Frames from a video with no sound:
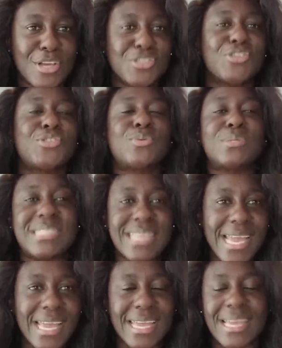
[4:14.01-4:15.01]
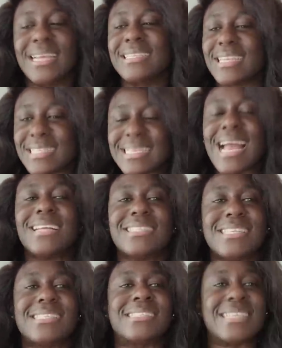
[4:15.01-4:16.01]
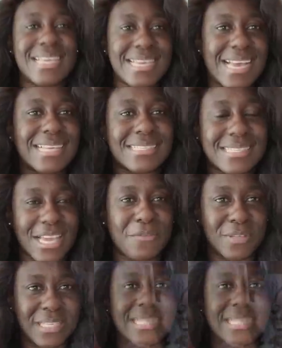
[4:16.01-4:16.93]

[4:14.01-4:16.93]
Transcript: So today, they tagged it the yes day for the